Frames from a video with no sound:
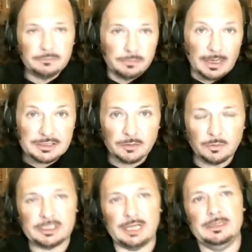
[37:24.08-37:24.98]
based on
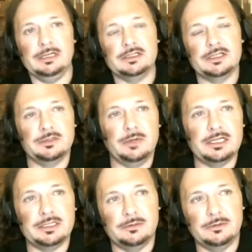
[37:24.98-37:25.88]
what's happening in the
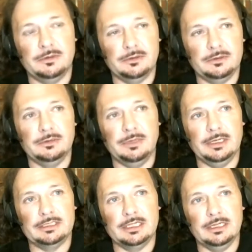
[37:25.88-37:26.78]
situation. But
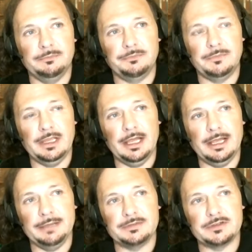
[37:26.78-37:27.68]

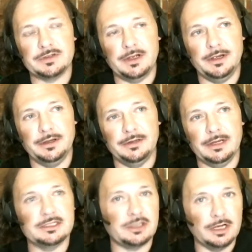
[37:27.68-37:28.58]

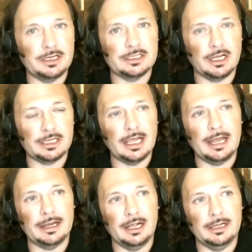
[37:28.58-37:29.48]
just ideas like
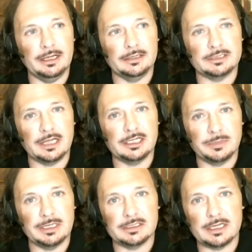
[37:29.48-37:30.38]
that are now starting to
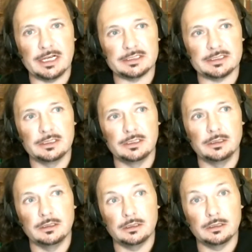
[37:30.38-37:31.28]
be discussed
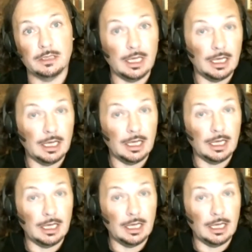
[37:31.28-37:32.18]
more
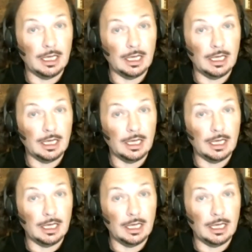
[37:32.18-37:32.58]
seriously.